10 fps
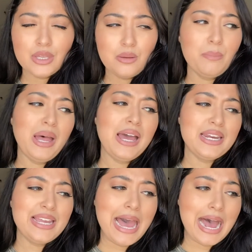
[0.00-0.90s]

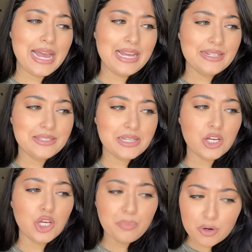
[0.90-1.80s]
But yeah, it's a
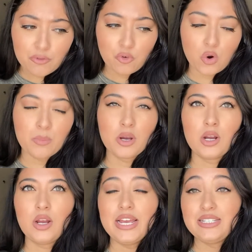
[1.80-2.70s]
good
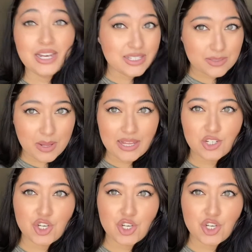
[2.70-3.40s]
performer. It does smell like